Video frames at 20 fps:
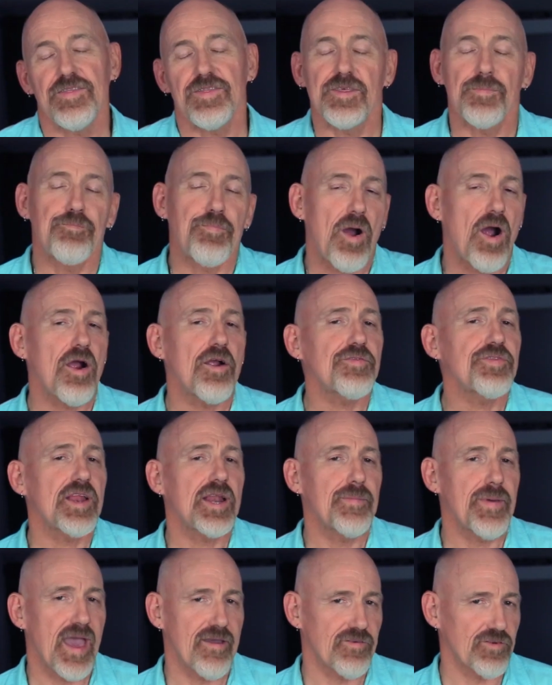The part
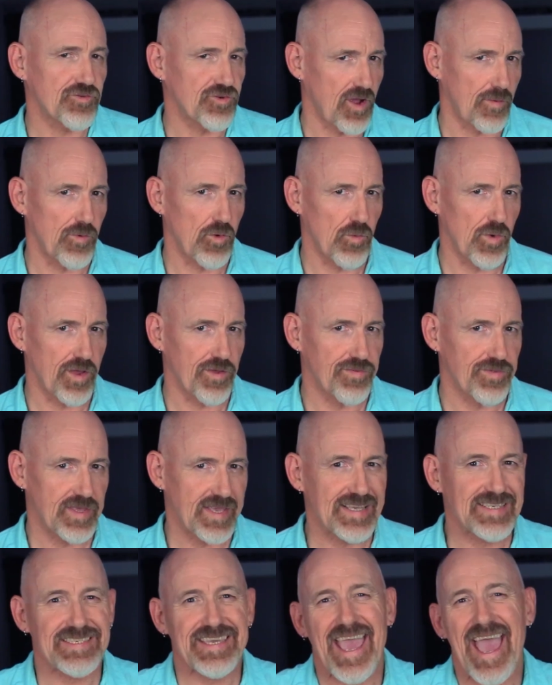that I'm having trouble with
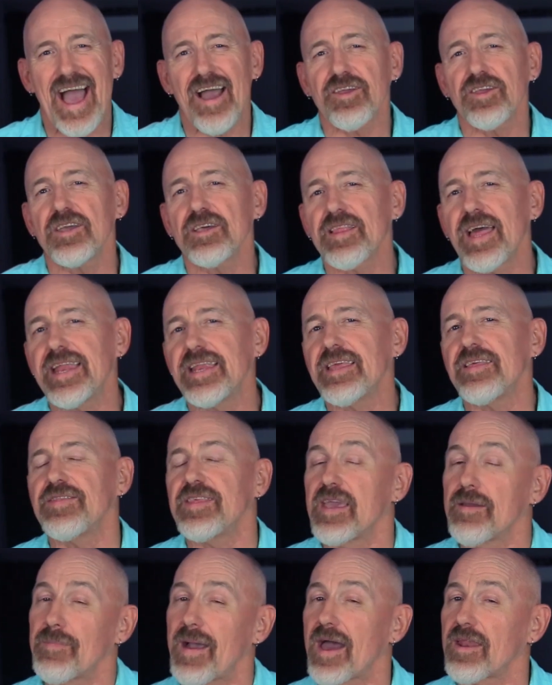is calculating
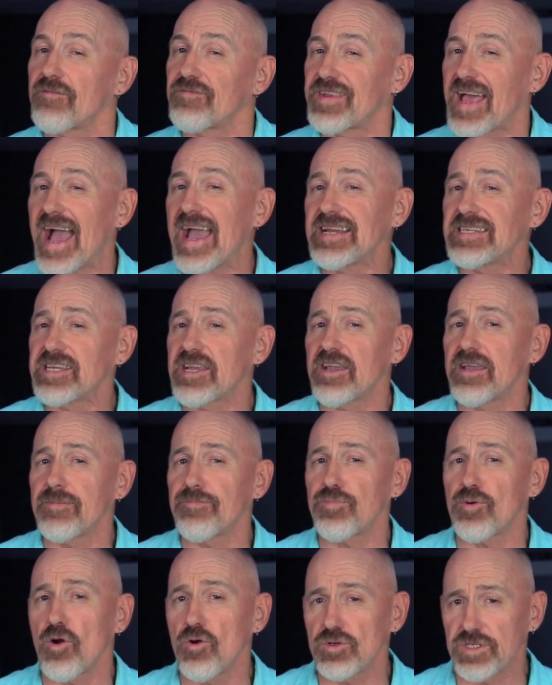the amount of dietary
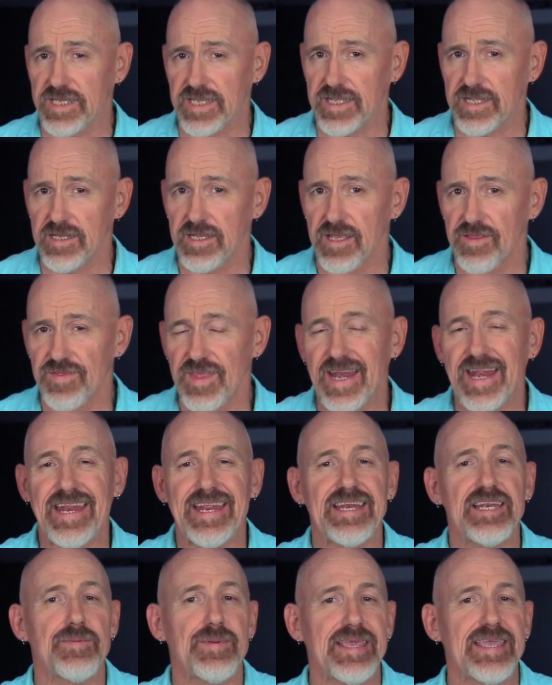protein that I
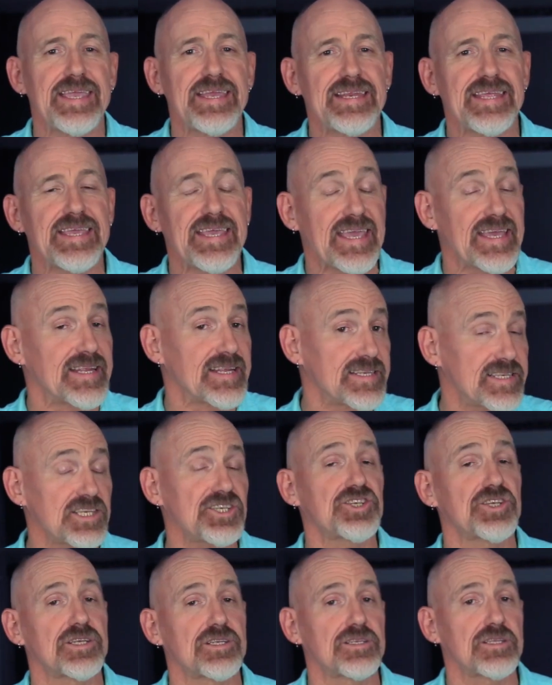need to be eating in
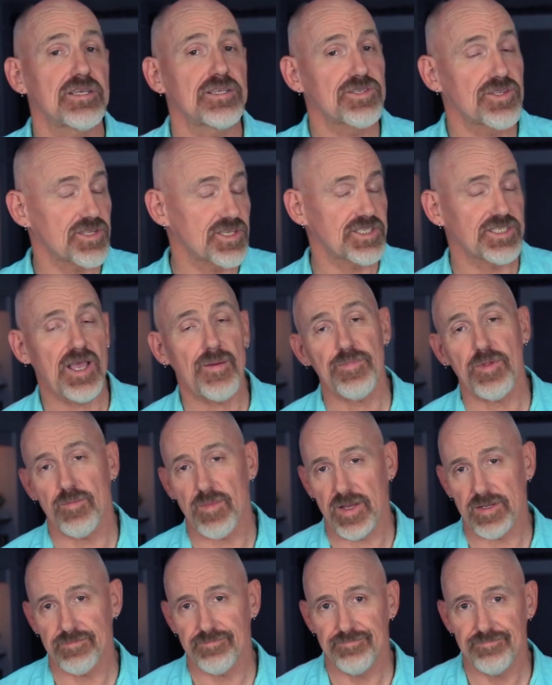addition to the
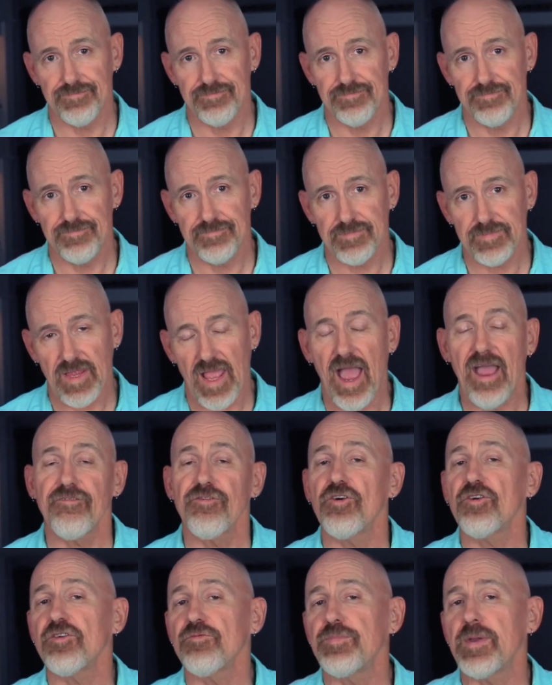supplement.
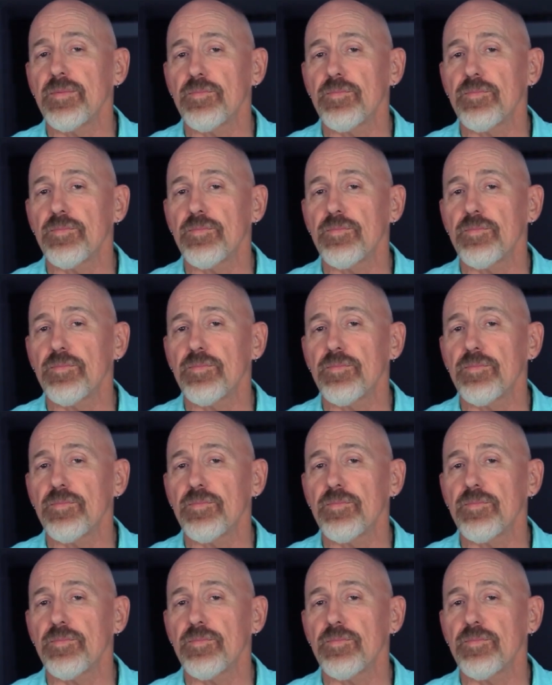I've heard of